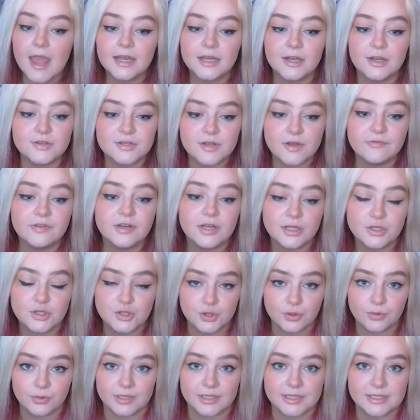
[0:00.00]
Now something I
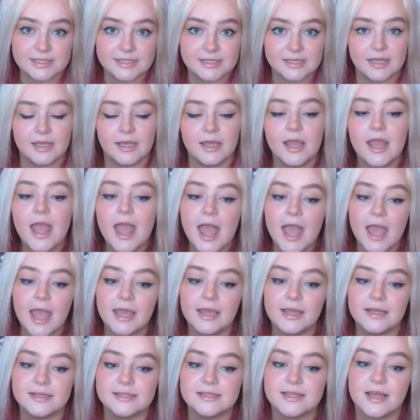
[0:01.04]
do want to say
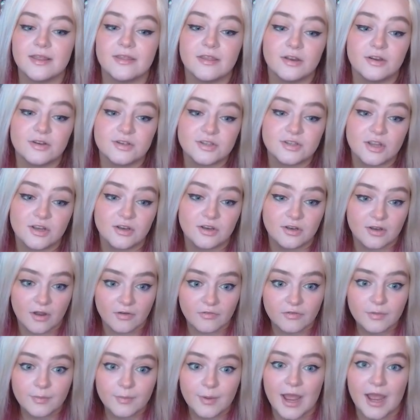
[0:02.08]
is that there is
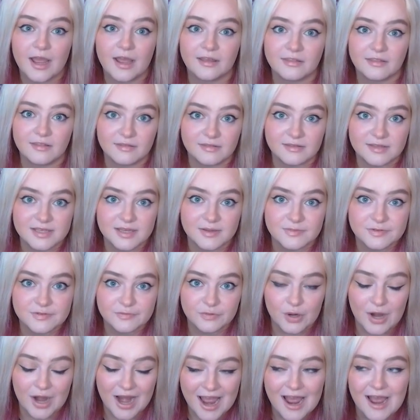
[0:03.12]
another pack that The Sims
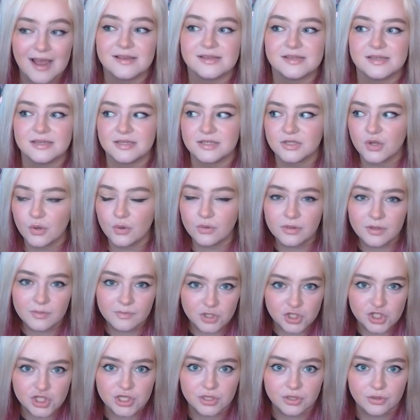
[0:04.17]
4 has, and it's called the
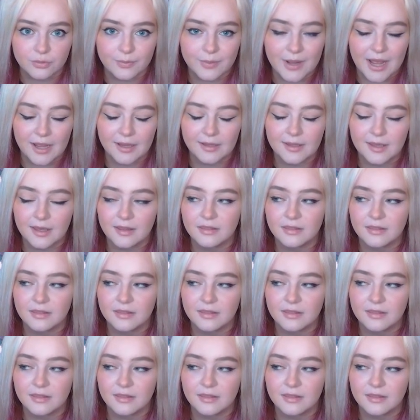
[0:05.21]
Machino pack,